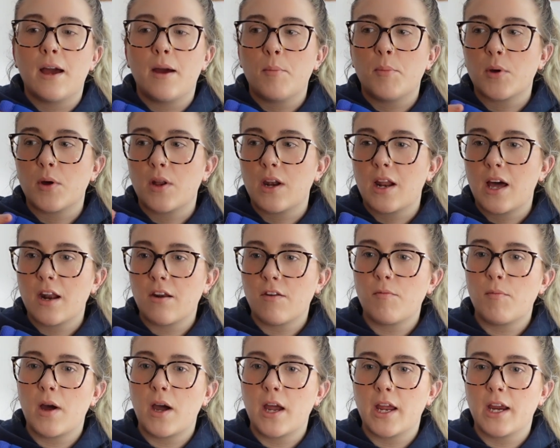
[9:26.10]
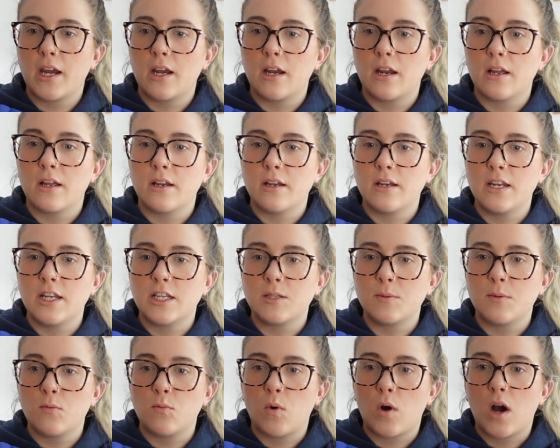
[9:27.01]
But a lot of mine need
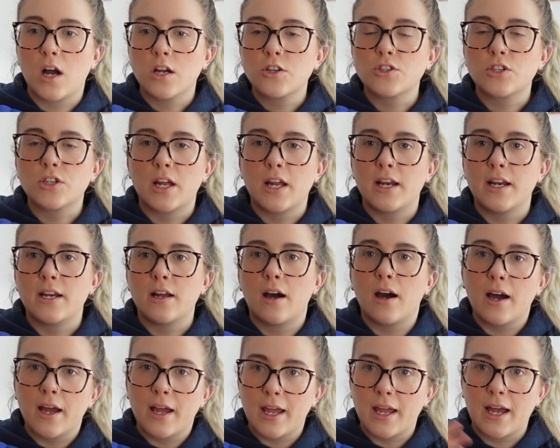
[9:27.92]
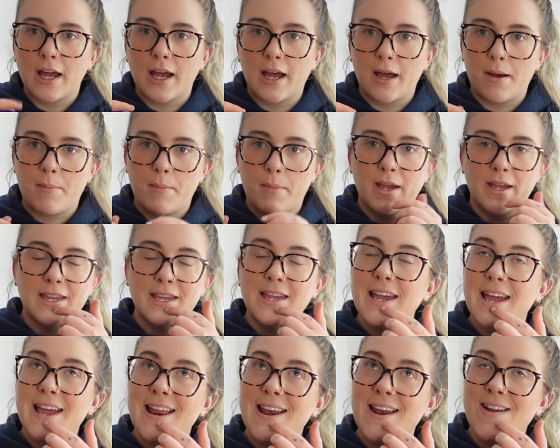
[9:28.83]
to be washed, and I am
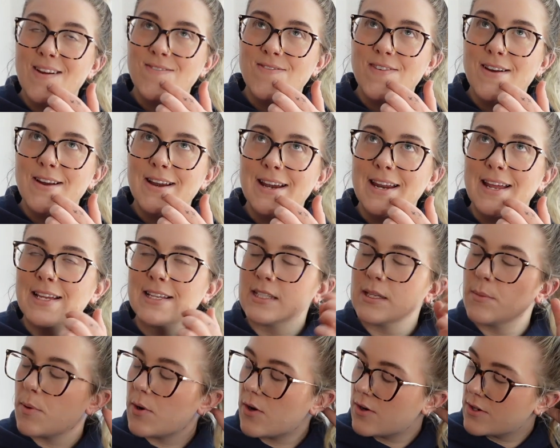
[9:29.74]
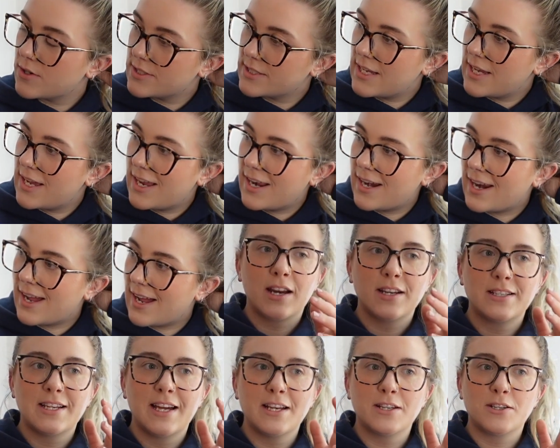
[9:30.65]
again a very lazy person. I
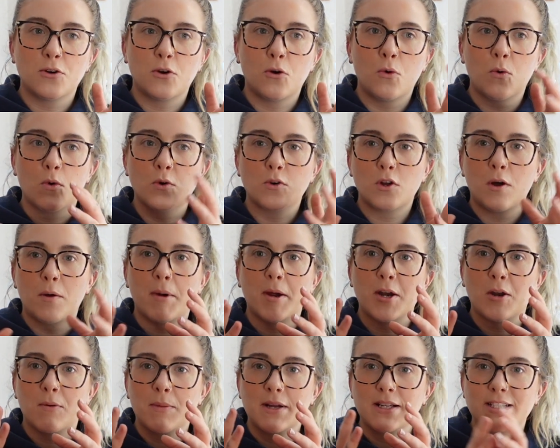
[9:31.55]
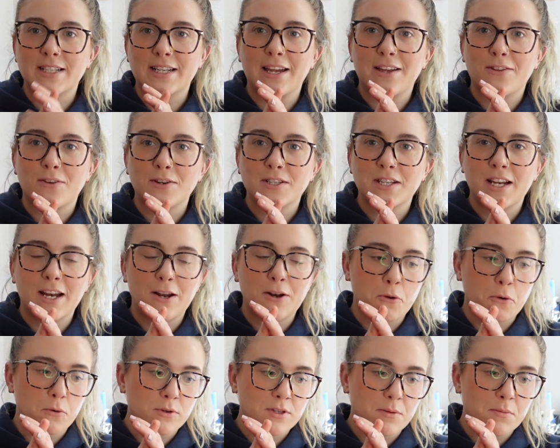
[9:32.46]
tend to hoard all my numbness together until a
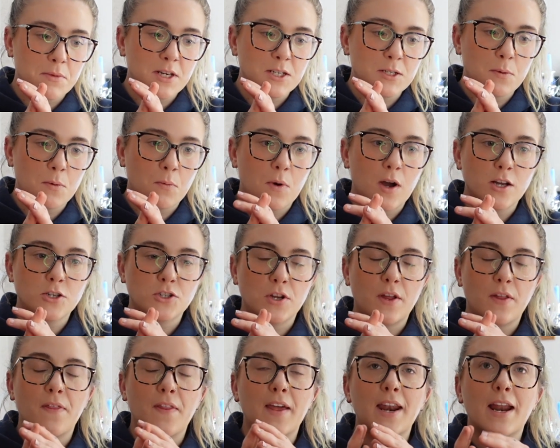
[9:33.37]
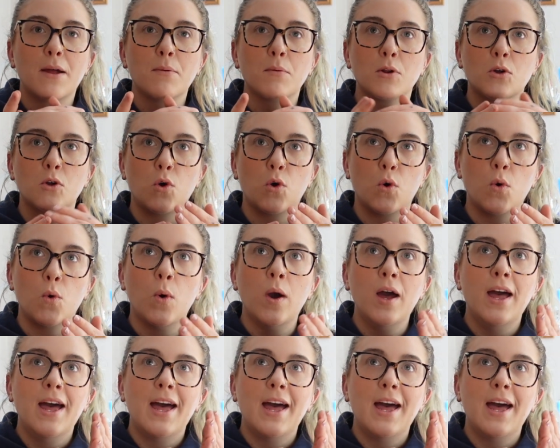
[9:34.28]
load of them need to be washed, and then I would go